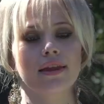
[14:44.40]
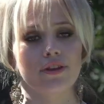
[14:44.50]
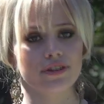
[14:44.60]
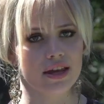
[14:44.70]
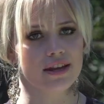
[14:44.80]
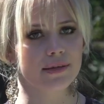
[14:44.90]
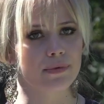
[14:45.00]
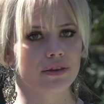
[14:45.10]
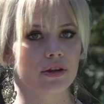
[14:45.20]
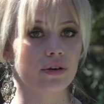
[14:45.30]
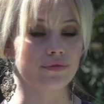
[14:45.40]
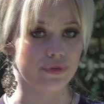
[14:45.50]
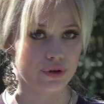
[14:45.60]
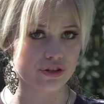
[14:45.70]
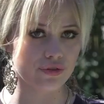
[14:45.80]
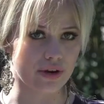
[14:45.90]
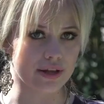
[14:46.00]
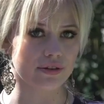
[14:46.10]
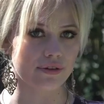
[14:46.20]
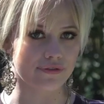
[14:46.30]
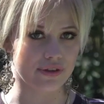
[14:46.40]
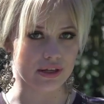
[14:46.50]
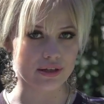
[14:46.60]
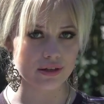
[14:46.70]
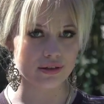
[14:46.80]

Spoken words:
Can you tell us about the conversion rate of feed?